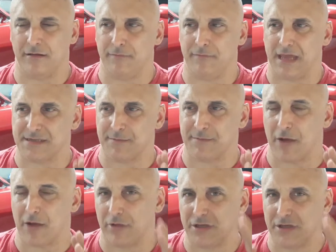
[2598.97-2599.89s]
because I'm
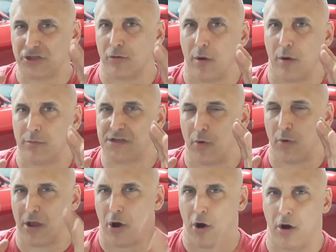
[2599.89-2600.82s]
not really sure what was
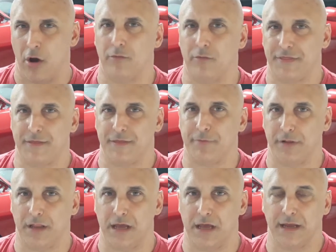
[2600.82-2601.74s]
going on with the
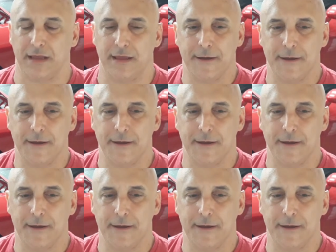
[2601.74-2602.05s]
plug.